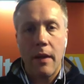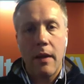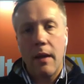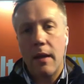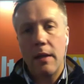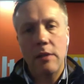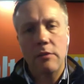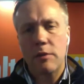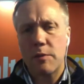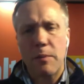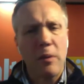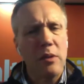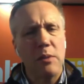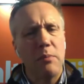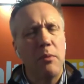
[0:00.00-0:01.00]
is
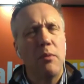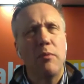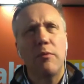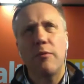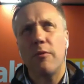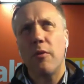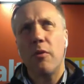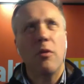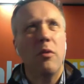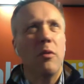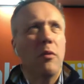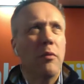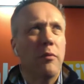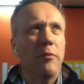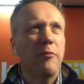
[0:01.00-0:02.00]
responsible
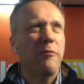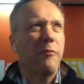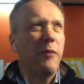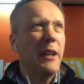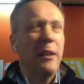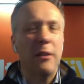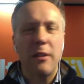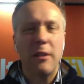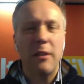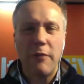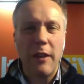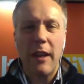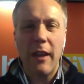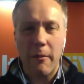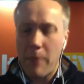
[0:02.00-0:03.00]
for
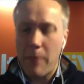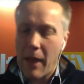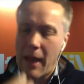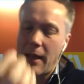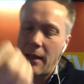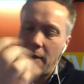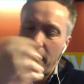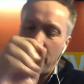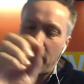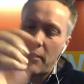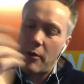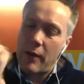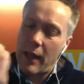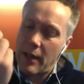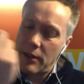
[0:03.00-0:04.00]
feeling of pain. In fact,
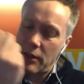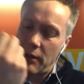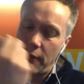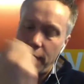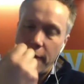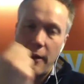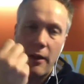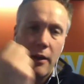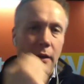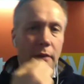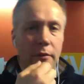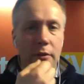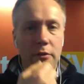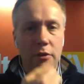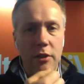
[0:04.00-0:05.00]
you can actually feel it
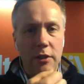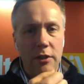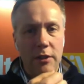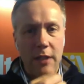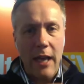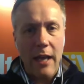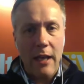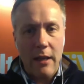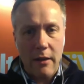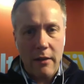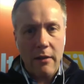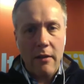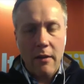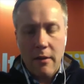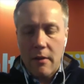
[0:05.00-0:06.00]
if you just take
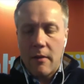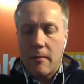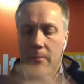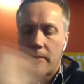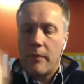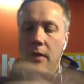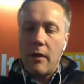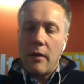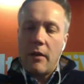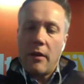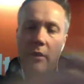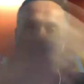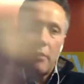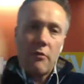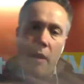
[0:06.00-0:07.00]

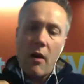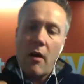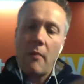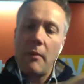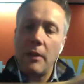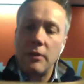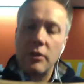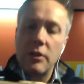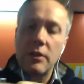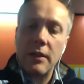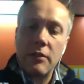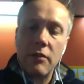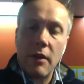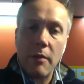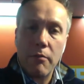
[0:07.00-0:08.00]
your arm and just
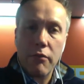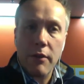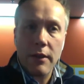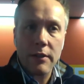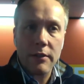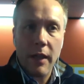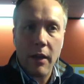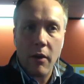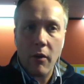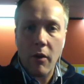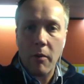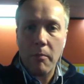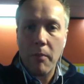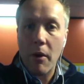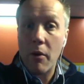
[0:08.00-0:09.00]
literally press that on
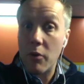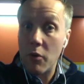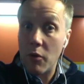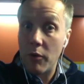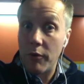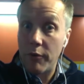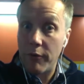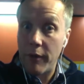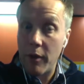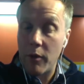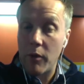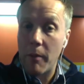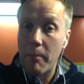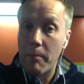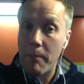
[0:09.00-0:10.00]
a bone. You'll feel
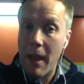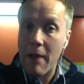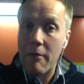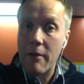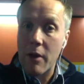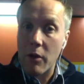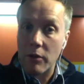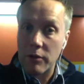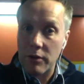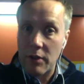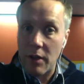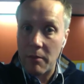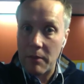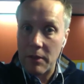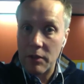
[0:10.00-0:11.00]
the
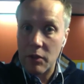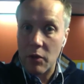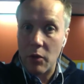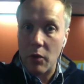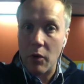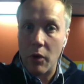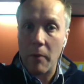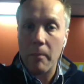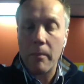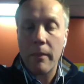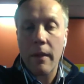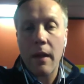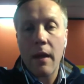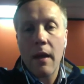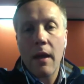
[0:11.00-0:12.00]
periosteum, it's called,
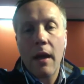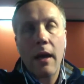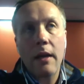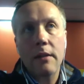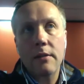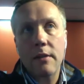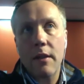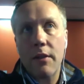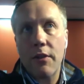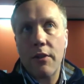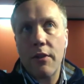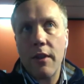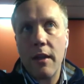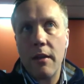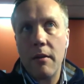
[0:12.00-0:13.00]
and it's the
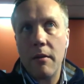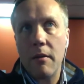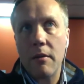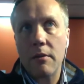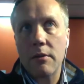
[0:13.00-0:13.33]
thin